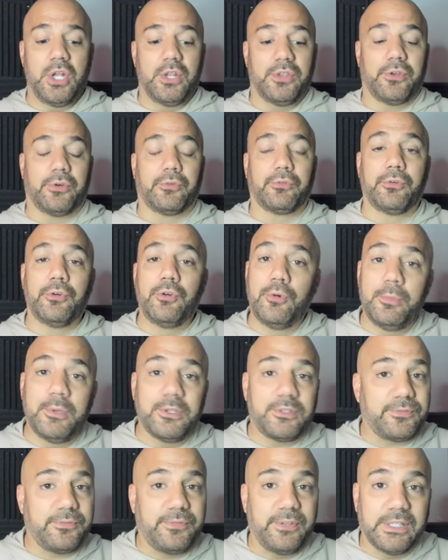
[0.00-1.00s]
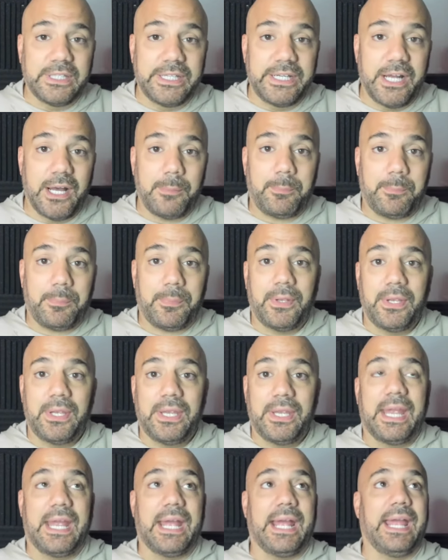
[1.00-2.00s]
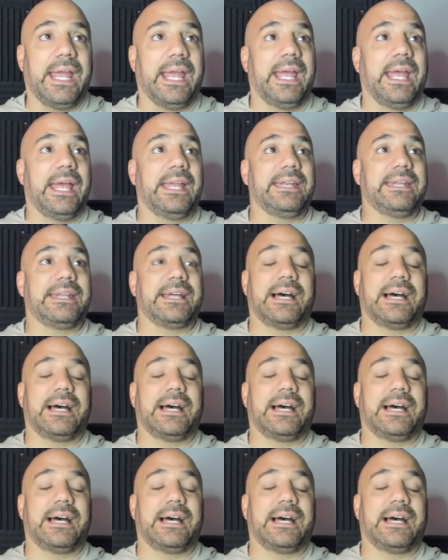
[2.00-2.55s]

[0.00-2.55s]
The room is filling up, and